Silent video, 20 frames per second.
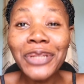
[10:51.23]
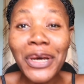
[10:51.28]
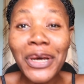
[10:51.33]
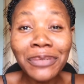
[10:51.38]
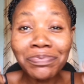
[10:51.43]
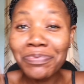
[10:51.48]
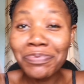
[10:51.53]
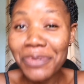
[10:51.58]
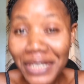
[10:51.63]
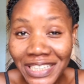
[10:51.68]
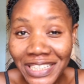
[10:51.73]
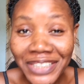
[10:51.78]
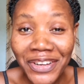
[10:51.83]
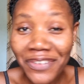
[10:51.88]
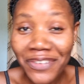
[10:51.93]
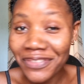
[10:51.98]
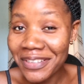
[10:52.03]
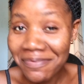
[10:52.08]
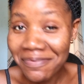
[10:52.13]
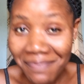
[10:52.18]
done pulling
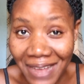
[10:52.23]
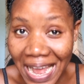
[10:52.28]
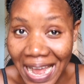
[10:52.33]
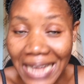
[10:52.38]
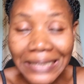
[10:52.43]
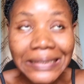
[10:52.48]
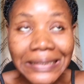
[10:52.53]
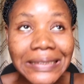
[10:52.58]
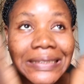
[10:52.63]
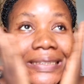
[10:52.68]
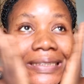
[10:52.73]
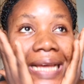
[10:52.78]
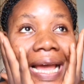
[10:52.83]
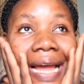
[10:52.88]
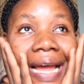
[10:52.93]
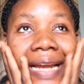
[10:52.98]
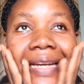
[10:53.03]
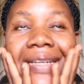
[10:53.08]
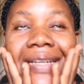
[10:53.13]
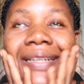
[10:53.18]
off the mask,
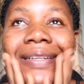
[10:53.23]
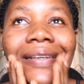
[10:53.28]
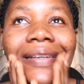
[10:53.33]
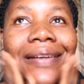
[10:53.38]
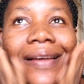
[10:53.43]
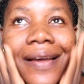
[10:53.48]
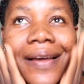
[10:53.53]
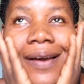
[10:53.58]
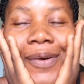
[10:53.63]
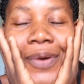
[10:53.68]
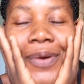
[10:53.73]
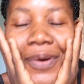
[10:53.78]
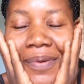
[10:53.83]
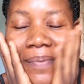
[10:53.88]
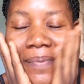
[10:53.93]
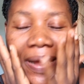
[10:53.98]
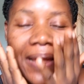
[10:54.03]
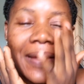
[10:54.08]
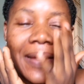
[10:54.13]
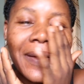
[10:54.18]
and oh
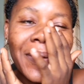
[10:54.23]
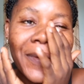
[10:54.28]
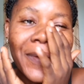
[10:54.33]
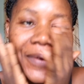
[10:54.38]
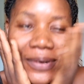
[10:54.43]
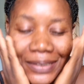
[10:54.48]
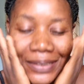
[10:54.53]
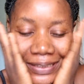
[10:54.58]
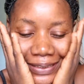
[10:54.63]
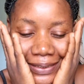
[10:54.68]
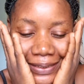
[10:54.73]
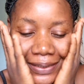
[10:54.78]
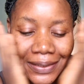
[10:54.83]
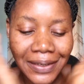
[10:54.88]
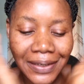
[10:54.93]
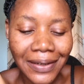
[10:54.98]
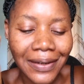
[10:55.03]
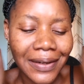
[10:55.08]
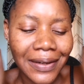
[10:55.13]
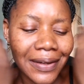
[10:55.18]
my god,
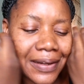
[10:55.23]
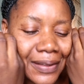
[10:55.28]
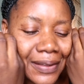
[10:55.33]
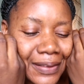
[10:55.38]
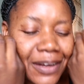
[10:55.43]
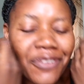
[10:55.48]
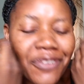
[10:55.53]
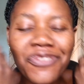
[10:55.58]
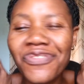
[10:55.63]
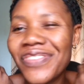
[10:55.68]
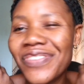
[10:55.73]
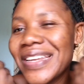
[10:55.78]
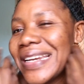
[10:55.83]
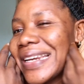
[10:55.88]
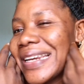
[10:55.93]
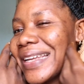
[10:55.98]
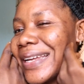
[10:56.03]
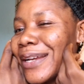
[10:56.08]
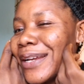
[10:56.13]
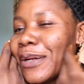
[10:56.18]
the
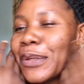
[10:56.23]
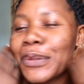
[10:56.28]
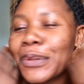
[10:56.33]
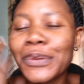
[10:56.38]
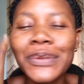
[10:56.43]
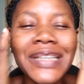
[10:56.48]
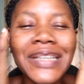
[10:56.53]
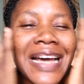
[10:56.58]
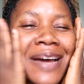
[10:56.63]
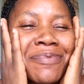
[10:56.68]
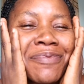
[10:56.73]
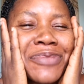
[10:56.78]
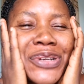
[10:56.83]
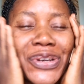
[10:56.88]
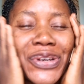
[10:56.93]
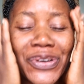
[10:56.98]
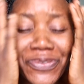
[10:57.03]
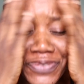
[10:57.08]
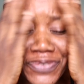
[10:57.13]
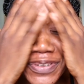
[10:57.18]
feel alone,
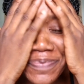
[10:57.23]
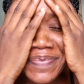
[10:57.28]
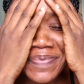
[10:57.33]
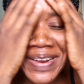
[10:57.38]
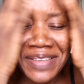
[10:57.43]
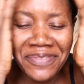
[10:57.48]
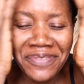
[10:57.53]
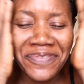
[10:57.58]
I'm loving my